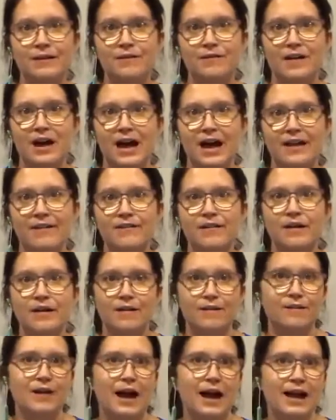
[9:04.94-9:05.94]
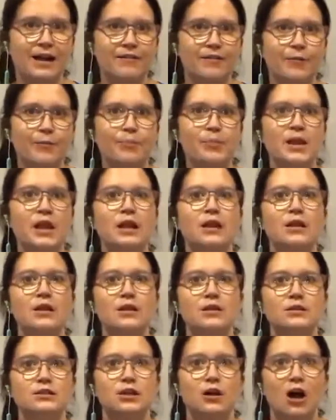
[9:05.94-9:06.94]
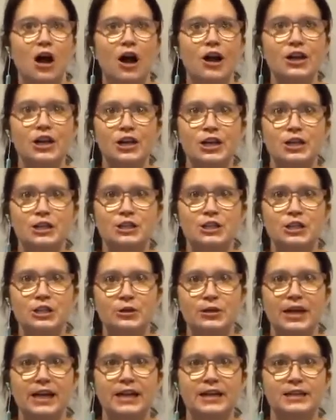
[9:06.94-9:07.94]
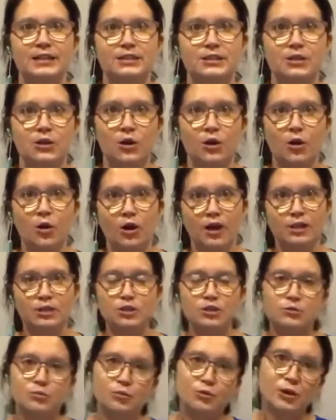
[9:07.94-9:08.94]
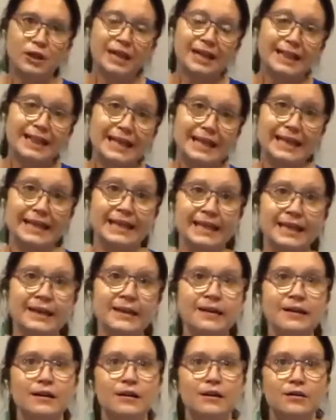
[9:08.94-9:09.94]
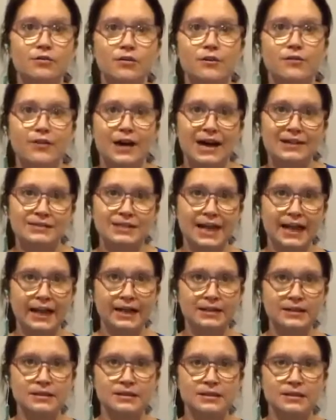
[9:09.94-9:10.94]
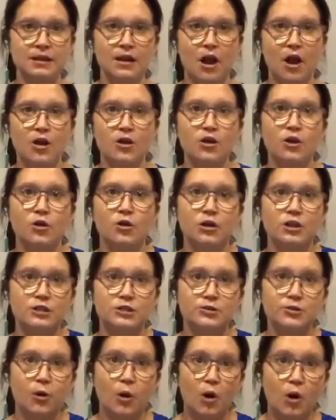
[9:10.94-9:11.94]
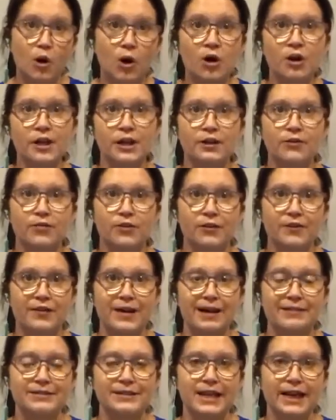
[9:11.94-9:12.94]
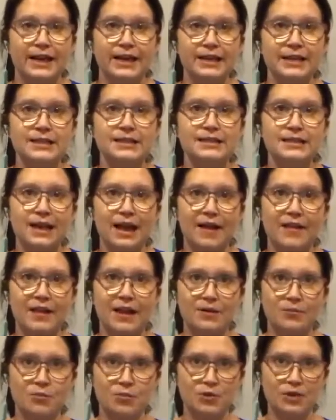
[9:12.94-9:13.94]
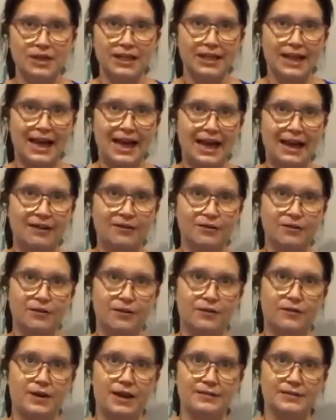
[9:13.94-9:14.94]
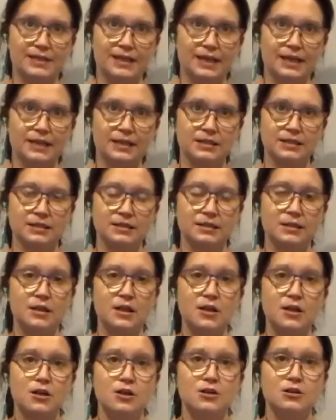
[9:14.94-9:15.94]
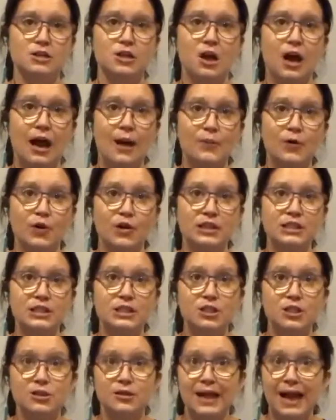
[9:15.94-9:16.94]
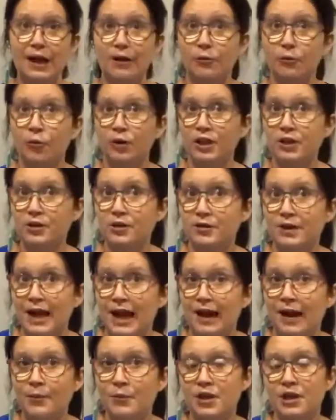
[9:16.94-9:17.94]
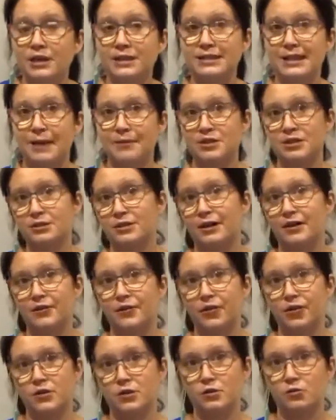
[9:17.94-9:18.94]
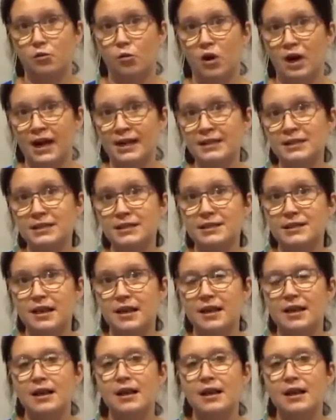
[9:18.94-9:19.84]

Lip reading: 5, 5. So all you're going to do is you're going to breathe in for 5 seconds, you're going to hold it for 5 seconds, and then breathe out for 5 seconds. So I'm going to do that with you now. I'm going to demonstrate for you once,